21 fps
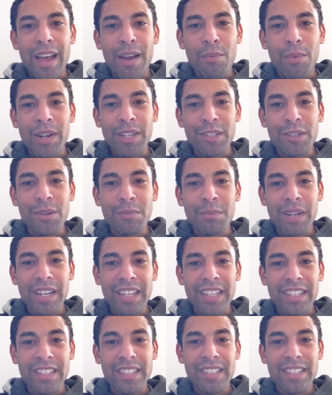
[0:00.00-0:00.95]
when
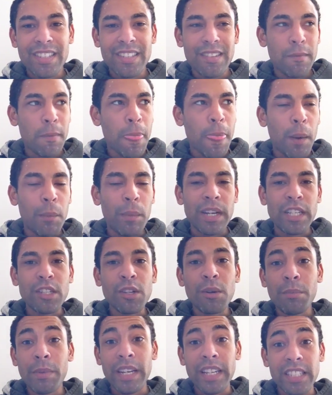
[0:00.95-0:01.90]
somebody's
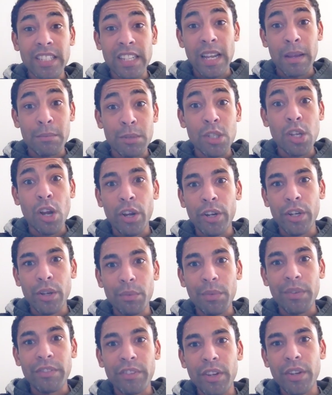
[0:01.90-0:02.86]
signed
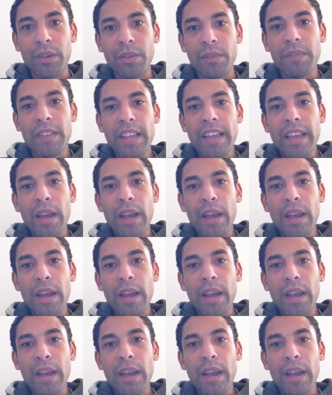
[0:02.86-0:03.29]
up with you,